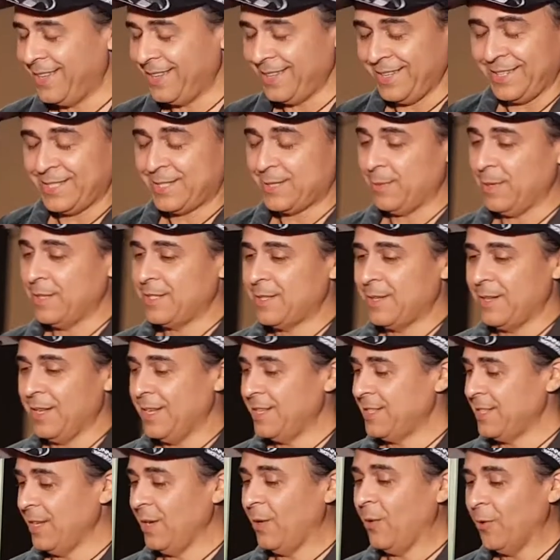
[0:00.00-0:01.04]
It's, it's,
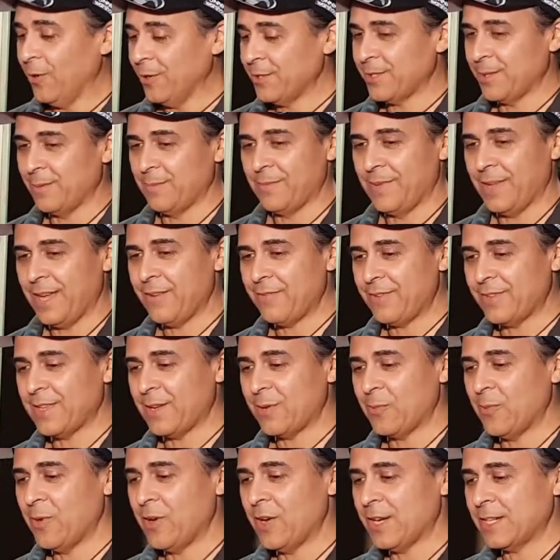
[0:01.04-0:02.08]
it's awesome.
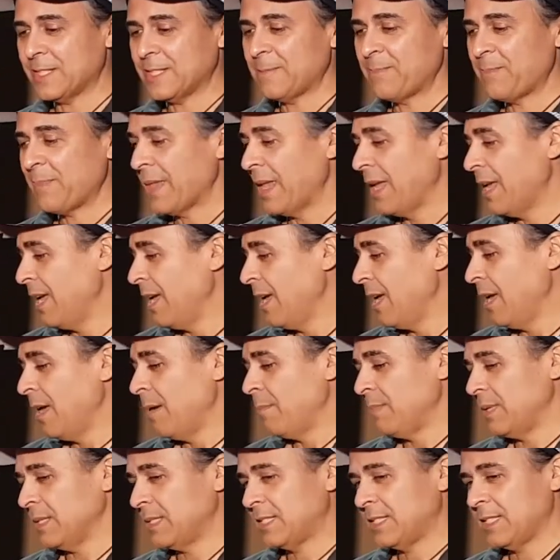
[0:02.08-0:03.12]
Everything works.
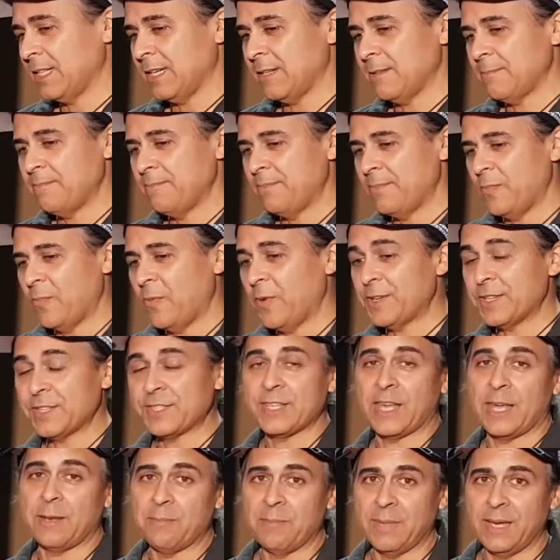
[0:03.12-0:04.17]
But um, what does
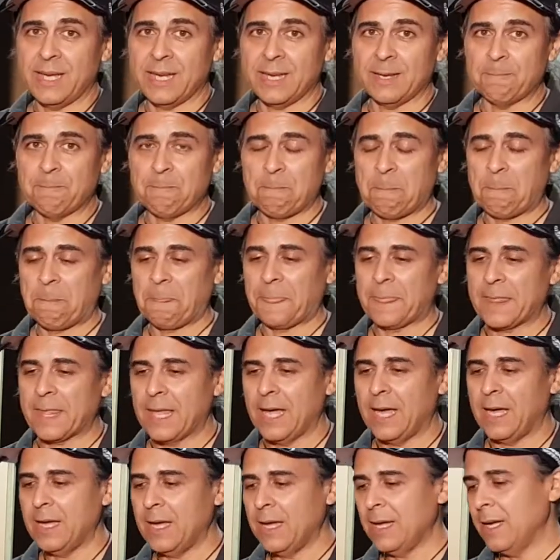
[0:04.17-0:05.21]
that mean?
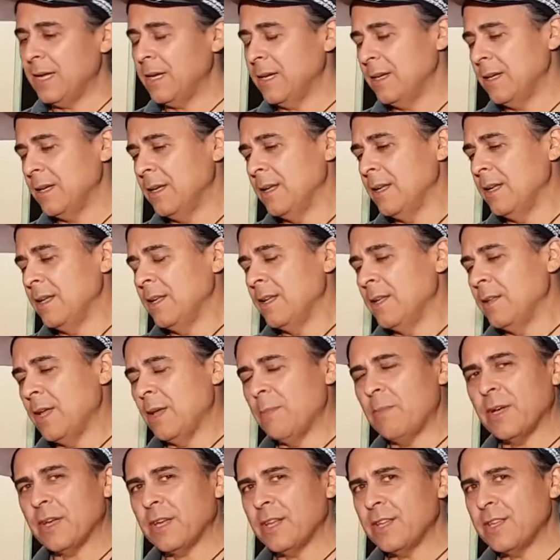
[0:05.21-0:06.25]
Uh,
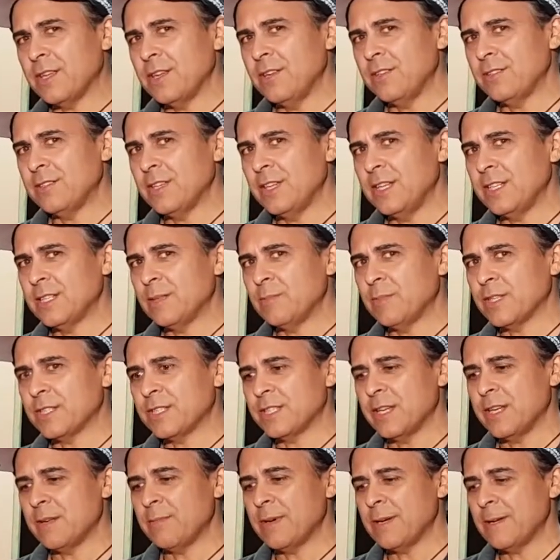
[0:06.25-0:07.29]
am I going to use these in my
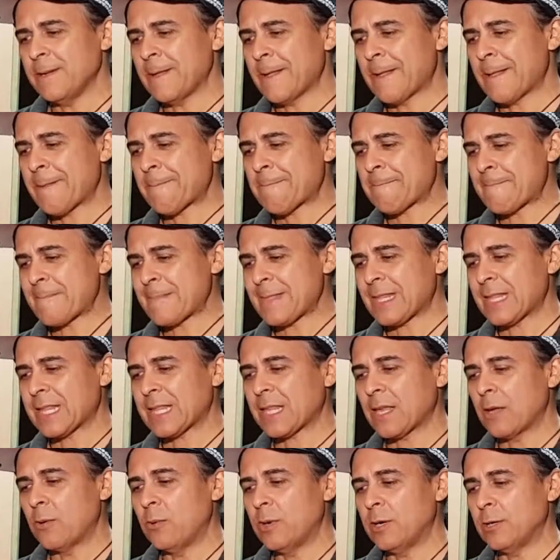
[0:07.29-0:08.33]
cinema?
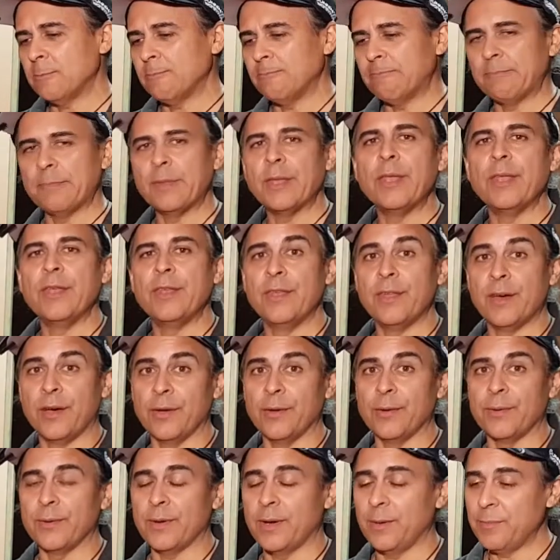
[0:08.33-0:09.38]
Well,
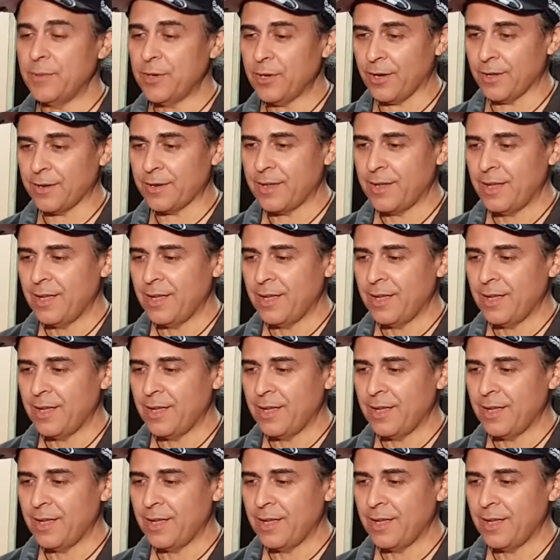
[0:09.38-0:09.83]
no, I'm not.